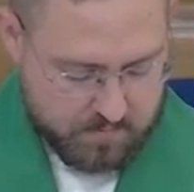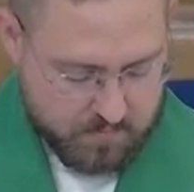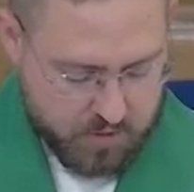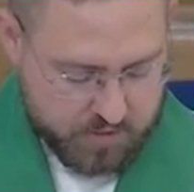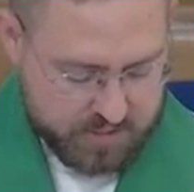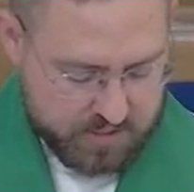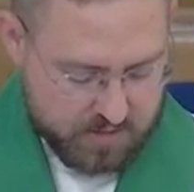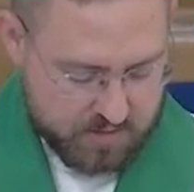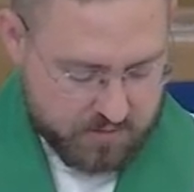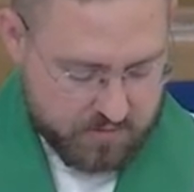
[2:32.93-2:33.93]
Mercy
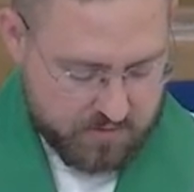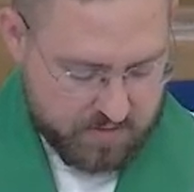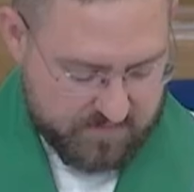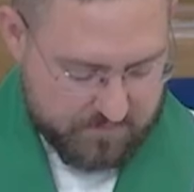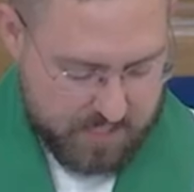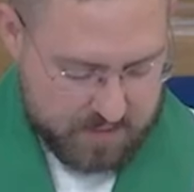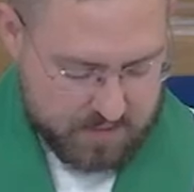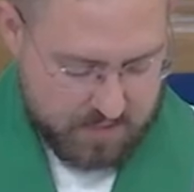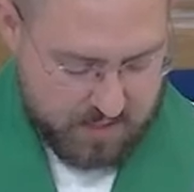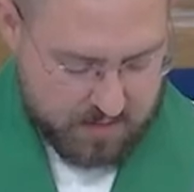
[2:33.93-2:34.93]
and truth have met
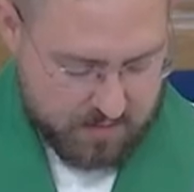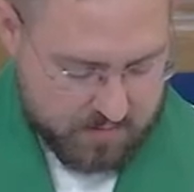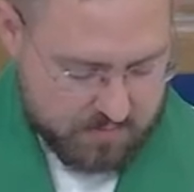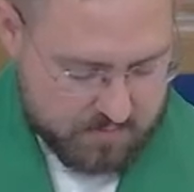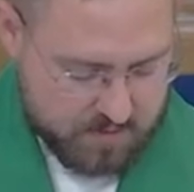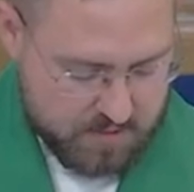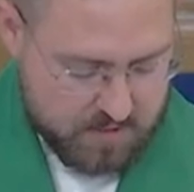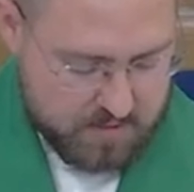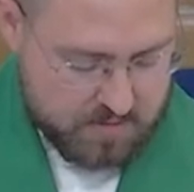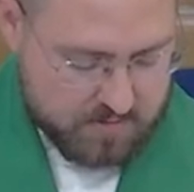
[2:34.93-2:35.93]
together.
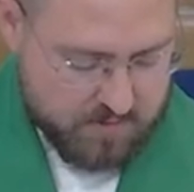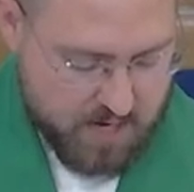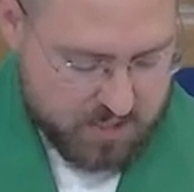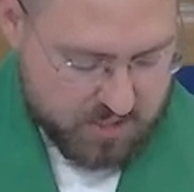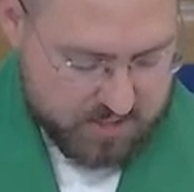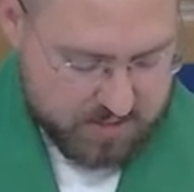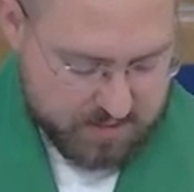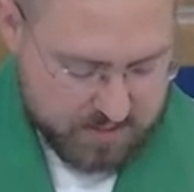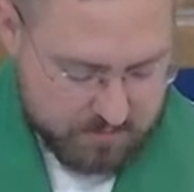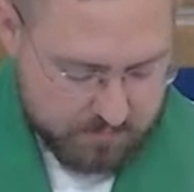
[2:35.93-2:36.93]

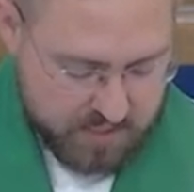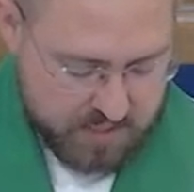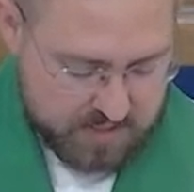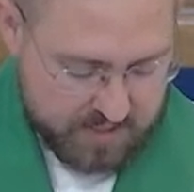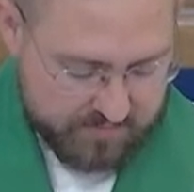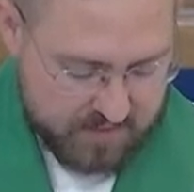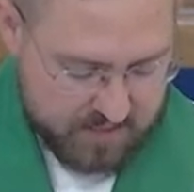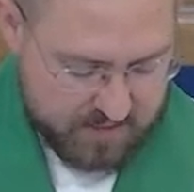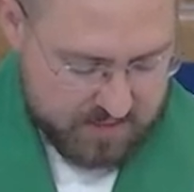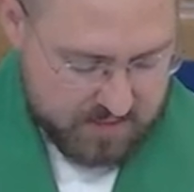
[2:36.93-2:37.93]
Righteousness and peace have
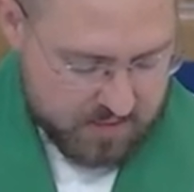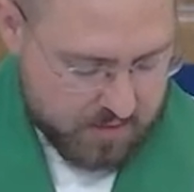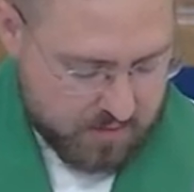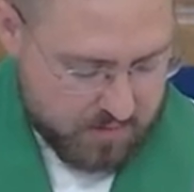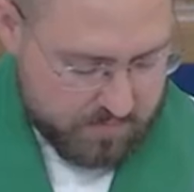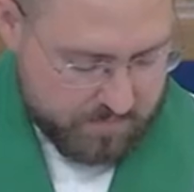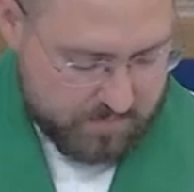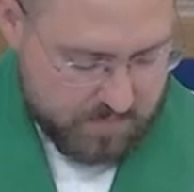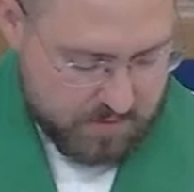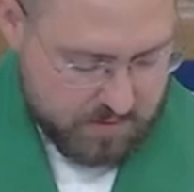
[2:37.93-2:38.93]
kissed each other.
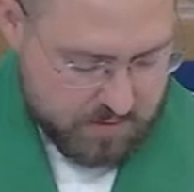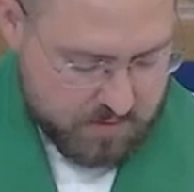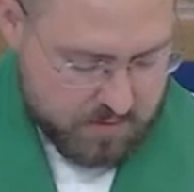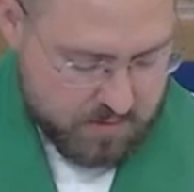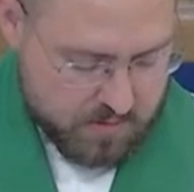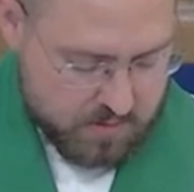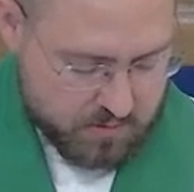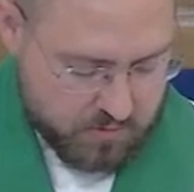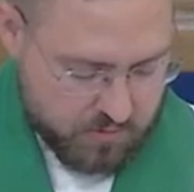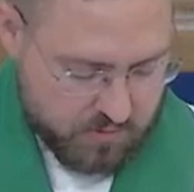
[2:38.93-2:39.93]

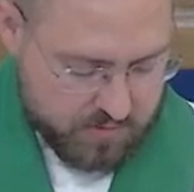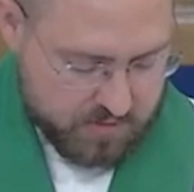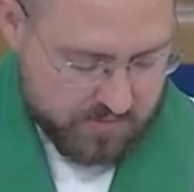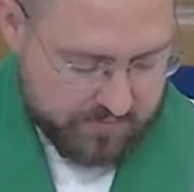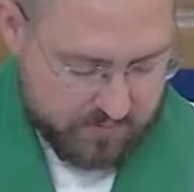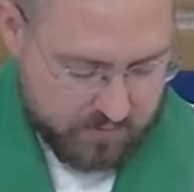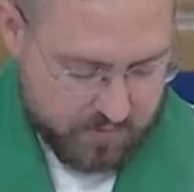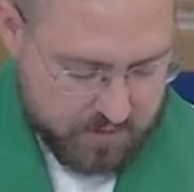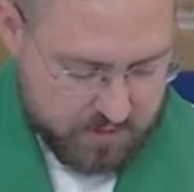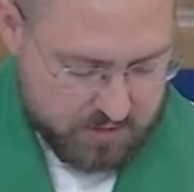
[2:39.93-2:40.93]
Truth shall
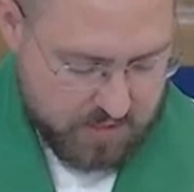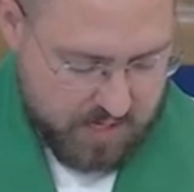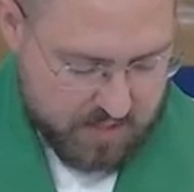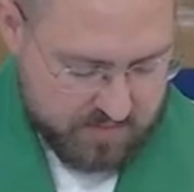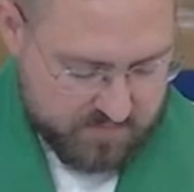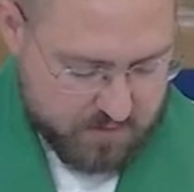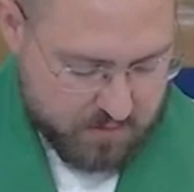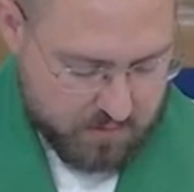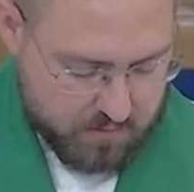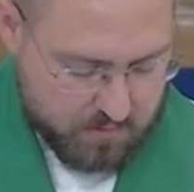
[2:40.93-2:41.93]
flourish out of the
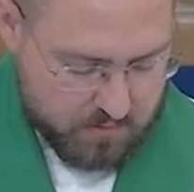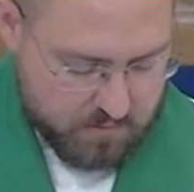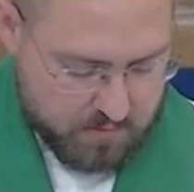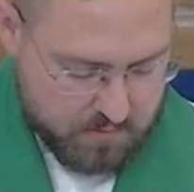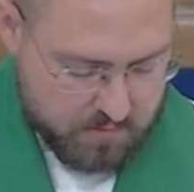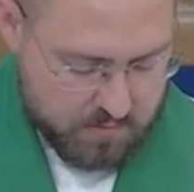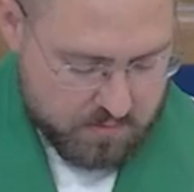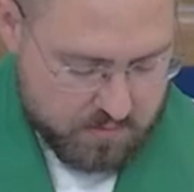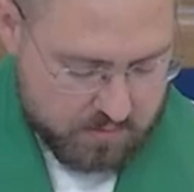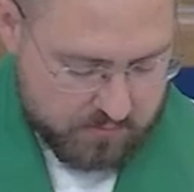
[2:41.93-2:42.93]
earth,
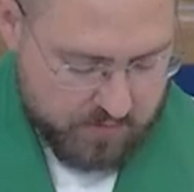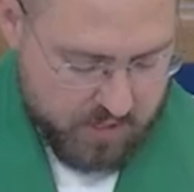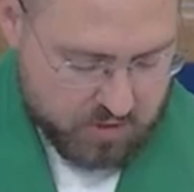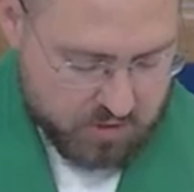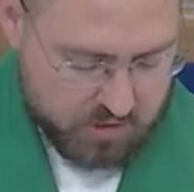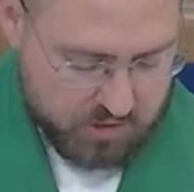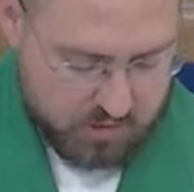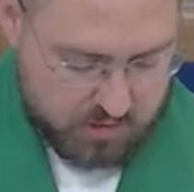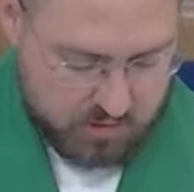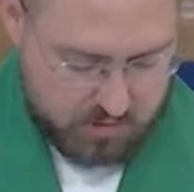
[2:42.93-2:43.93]
and
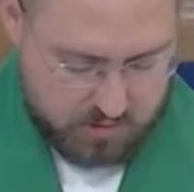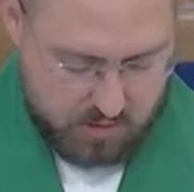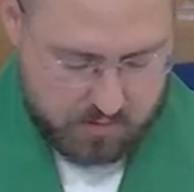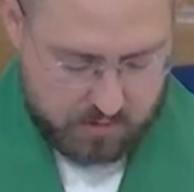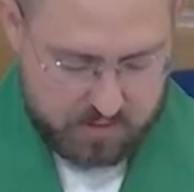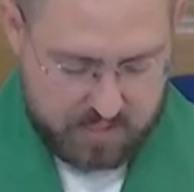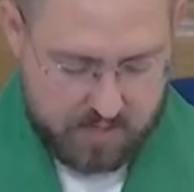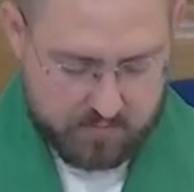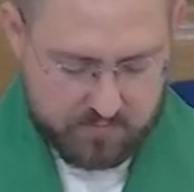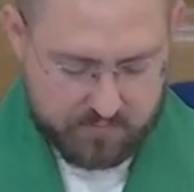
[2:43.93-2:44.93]
righteousness shall look
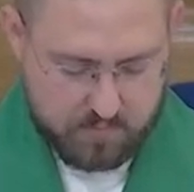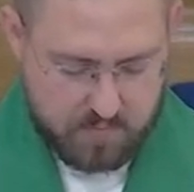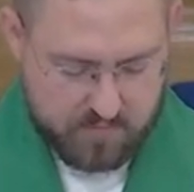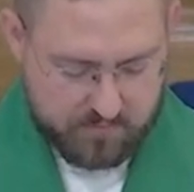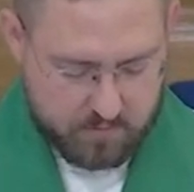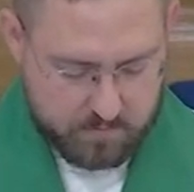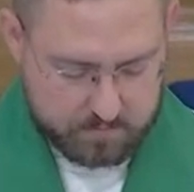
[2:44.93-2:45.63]
down from heaven.